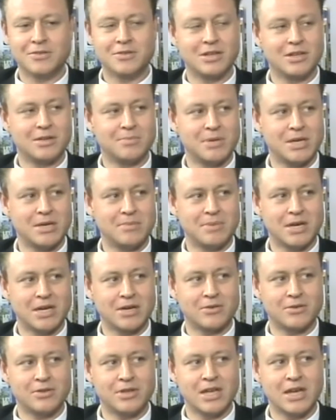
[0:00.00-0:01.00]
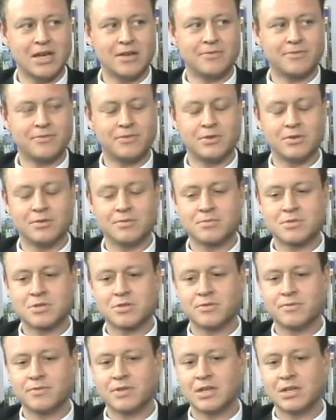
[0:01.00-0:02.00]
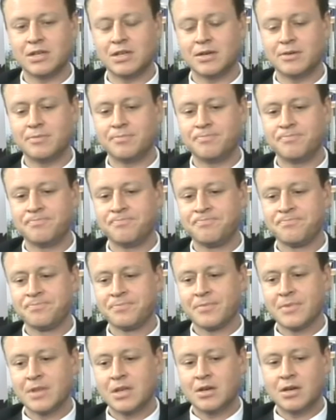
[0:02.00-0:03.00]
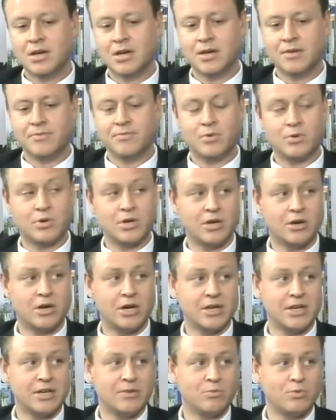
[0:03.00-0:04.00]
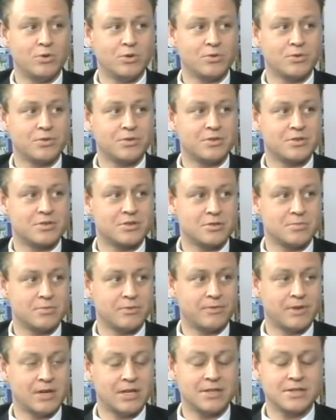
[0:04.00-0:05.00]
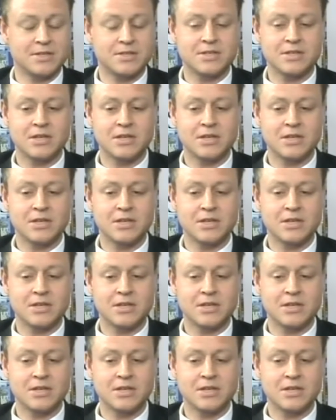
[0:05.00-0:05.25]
They're going to pig back on that for sort of the very high net wealth super funds.